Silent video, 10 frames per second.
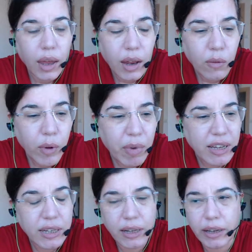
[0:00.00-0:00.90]
And we
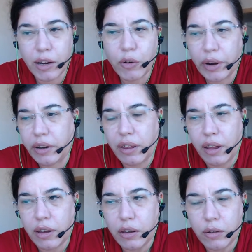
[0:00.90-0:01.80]
basically agreed
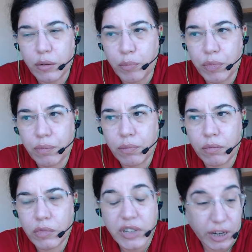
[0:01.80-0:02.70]
that you
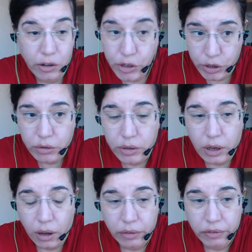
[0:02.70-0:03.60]
take her shoes
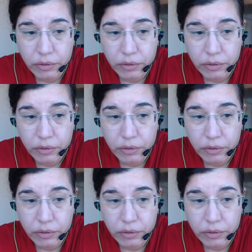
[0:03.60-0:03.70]
off,